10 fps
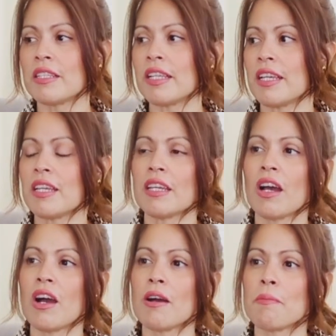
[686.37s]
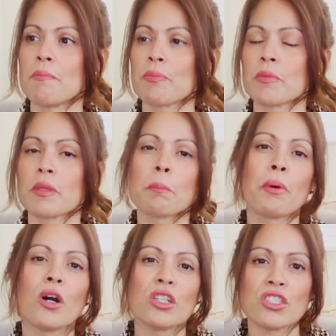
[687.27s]
They
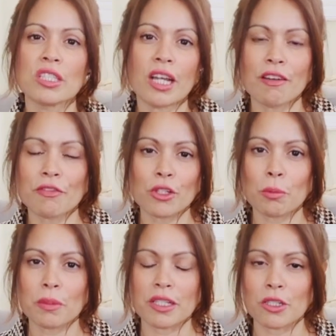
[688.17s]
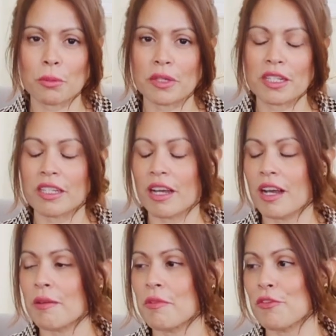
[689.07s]
push the envelope a little bit,
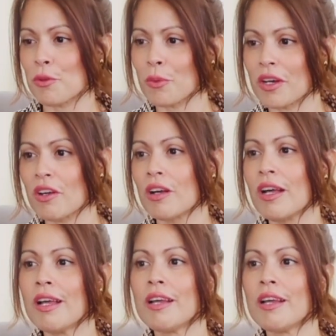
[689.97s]
if you will,